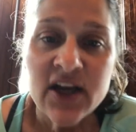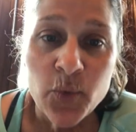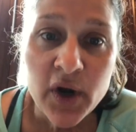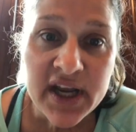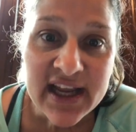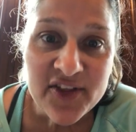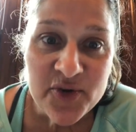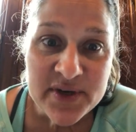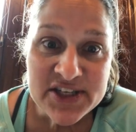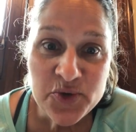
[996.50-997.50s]
We're going to get
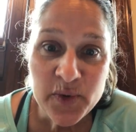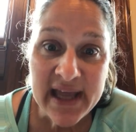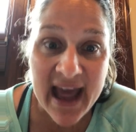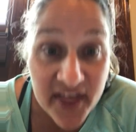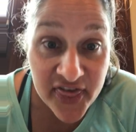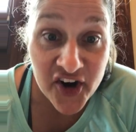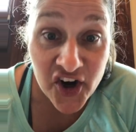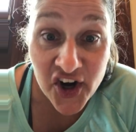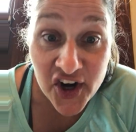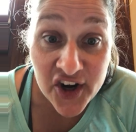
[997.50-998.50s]
through it
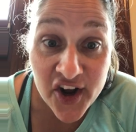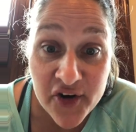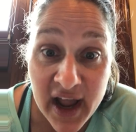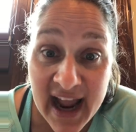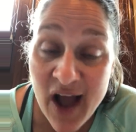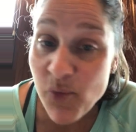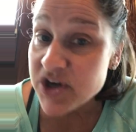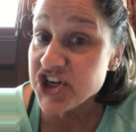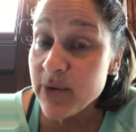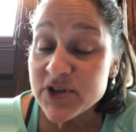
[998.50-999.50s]
together. Okay, I
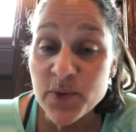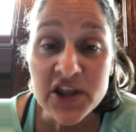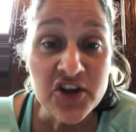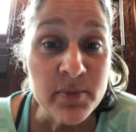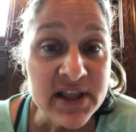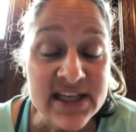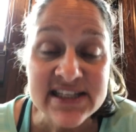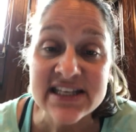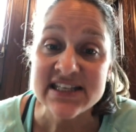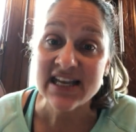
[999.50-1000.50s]
wish I was with you, but this
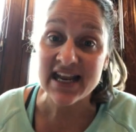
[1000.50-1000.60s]
is the